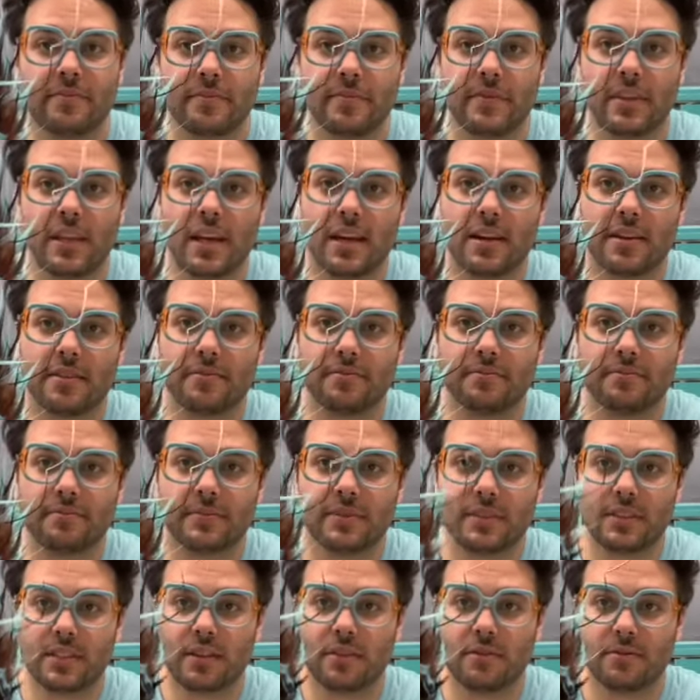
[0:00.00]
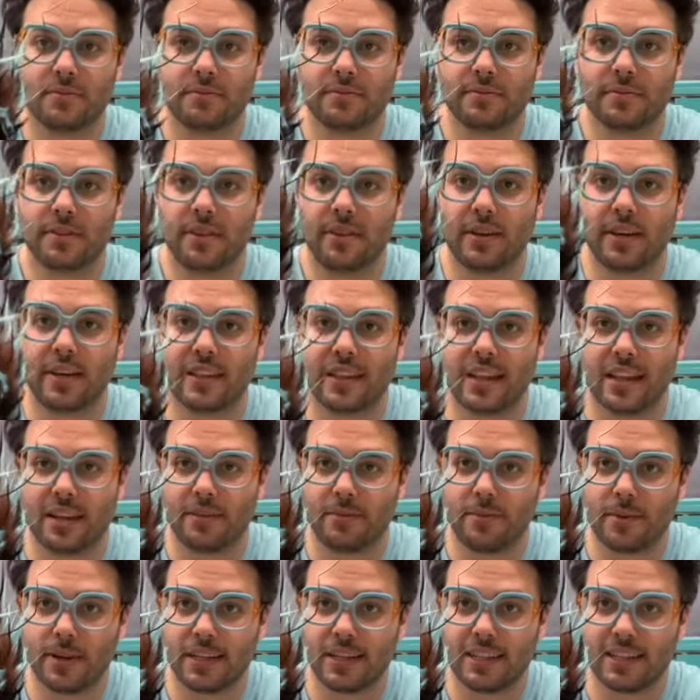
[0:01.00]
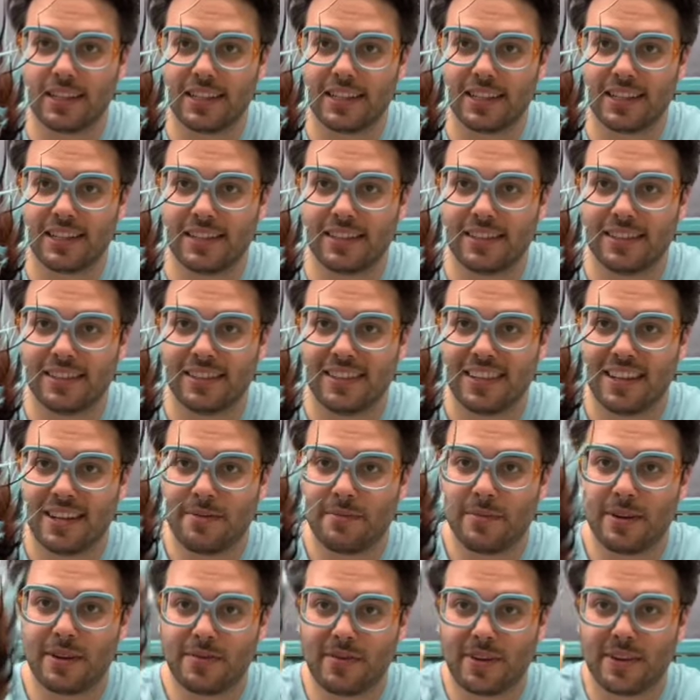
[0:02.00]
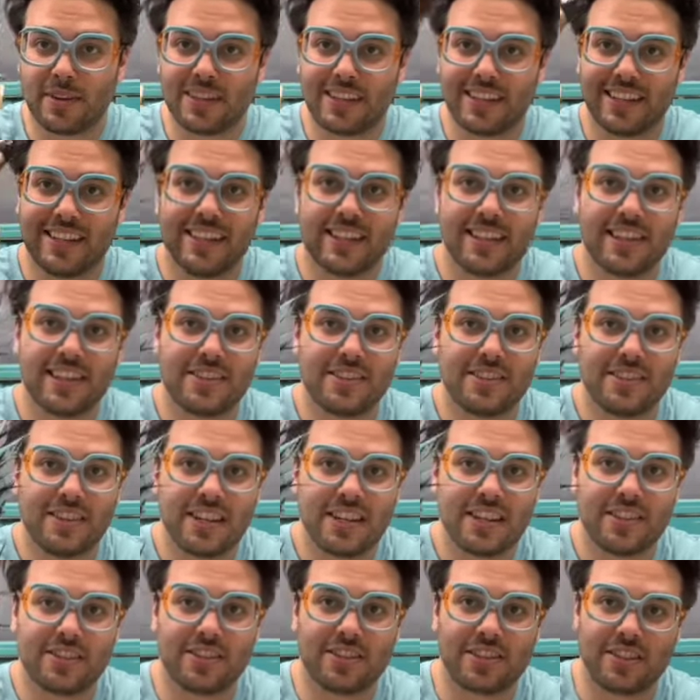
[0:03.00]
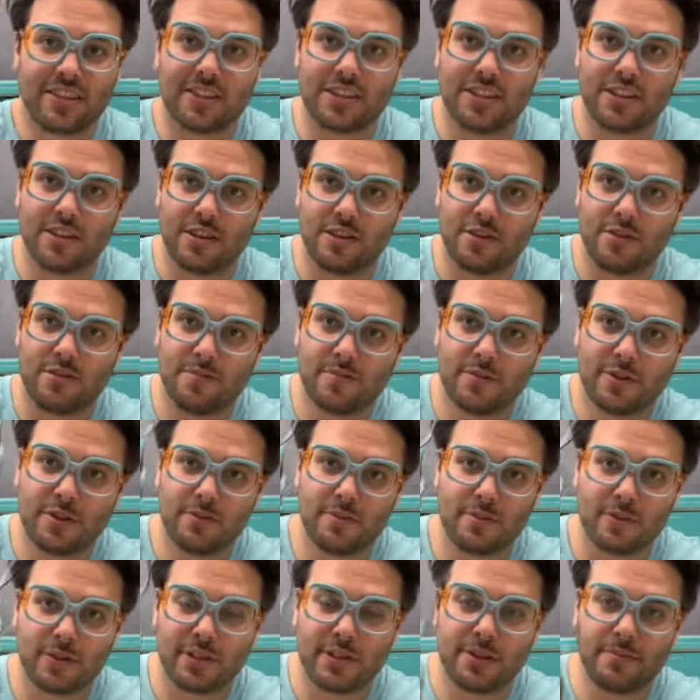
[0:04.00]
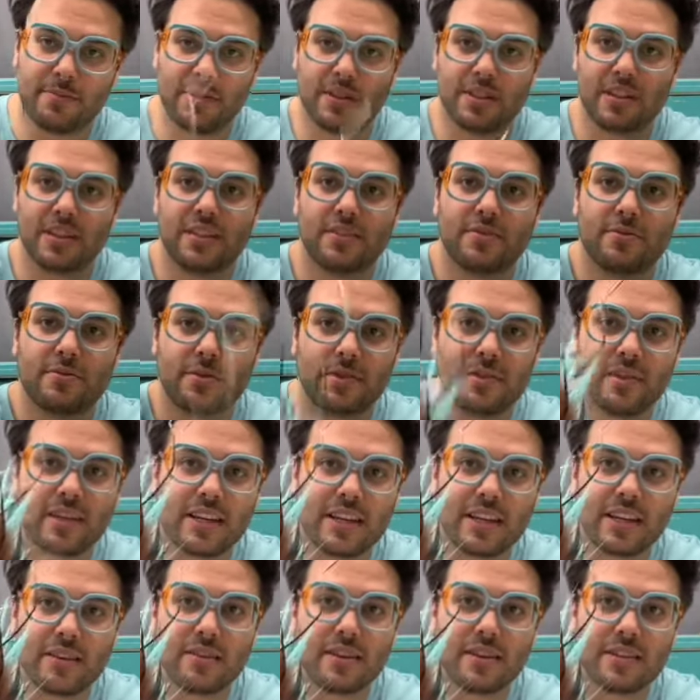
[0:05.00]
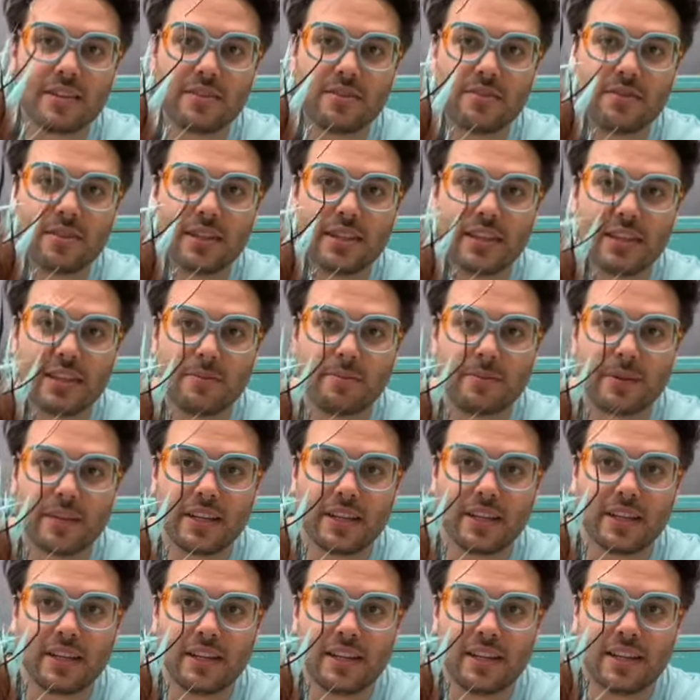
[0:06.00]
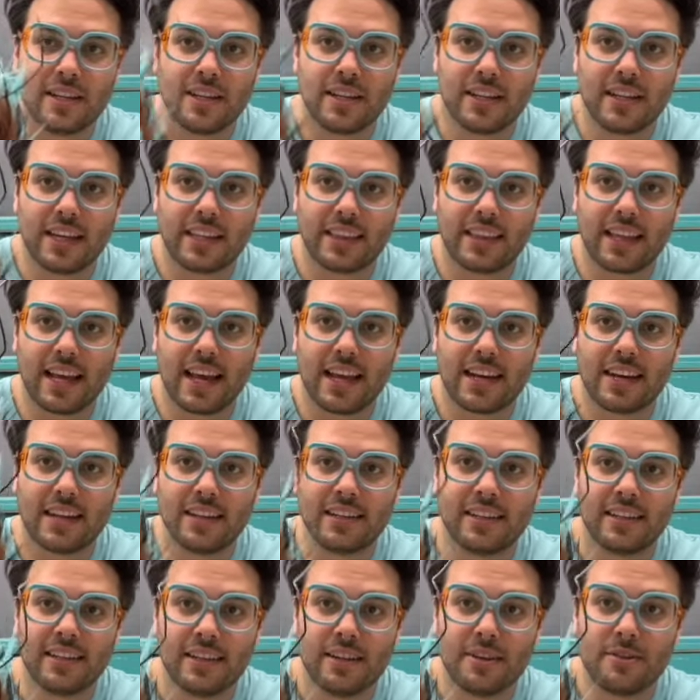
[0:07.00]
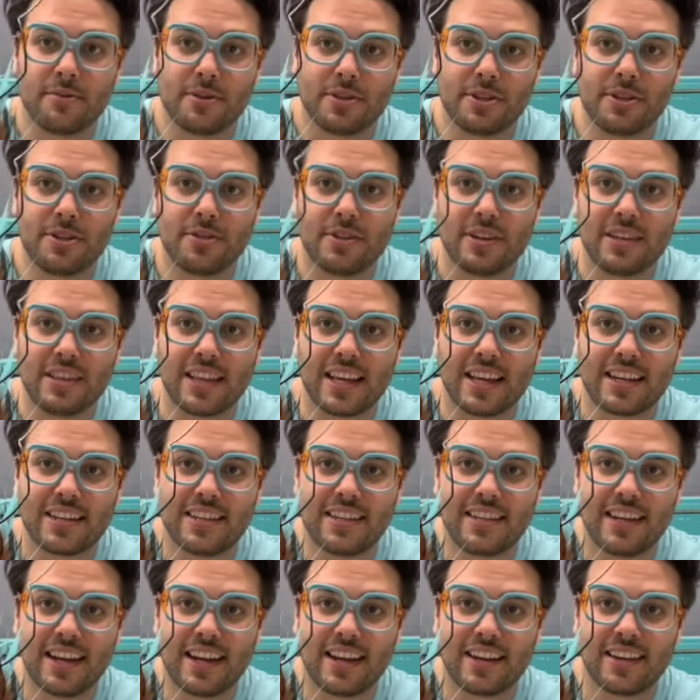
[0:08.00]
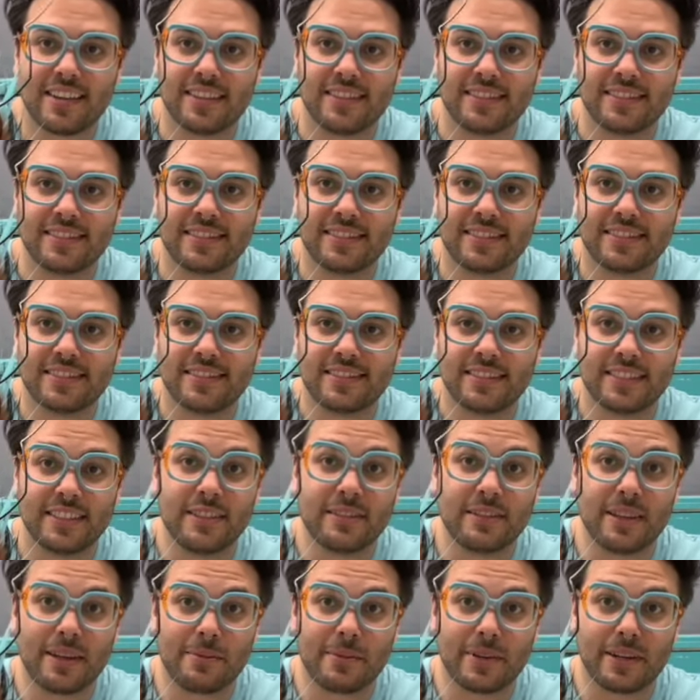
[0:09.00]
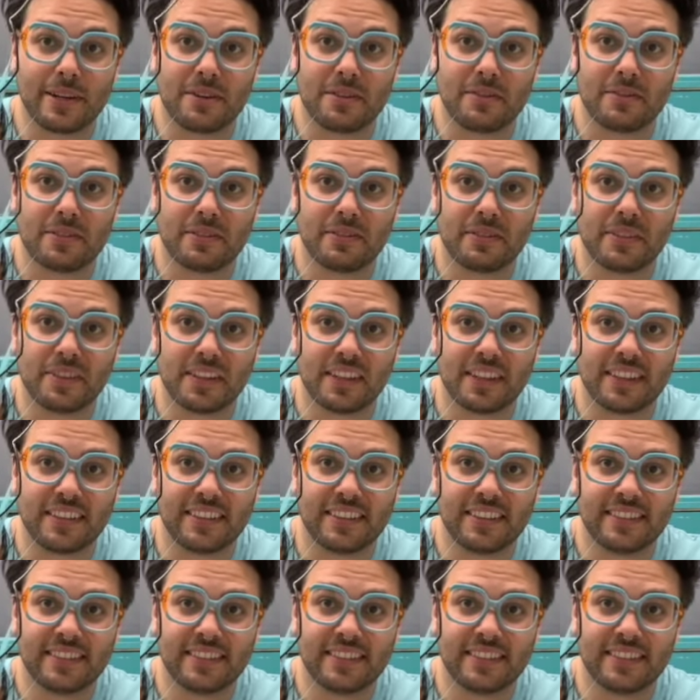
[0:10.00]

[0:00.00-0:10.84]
Yeah, so you get that one little bit of articulation. It's just a tube, super simple, because we're thinking it's only going to be like that. We're shooting that today. You let me know if it worked.